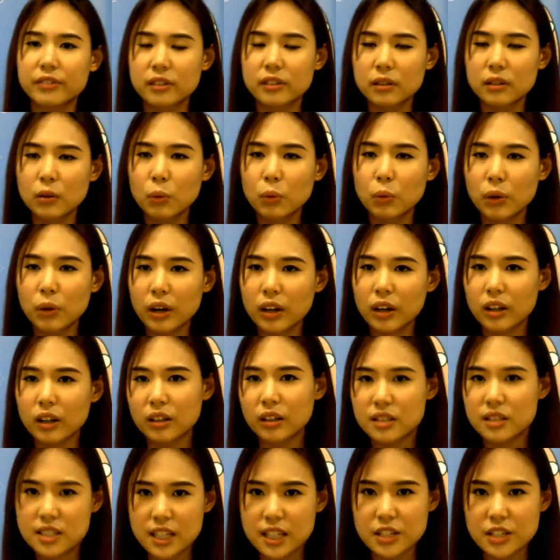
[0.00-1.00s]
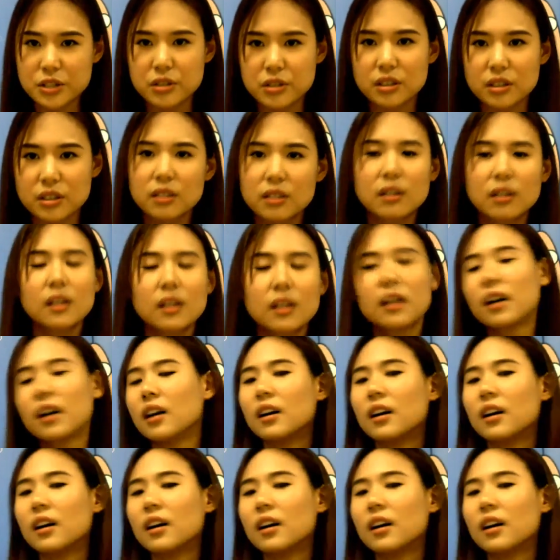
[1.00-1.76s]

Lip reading: referral work in Accenture?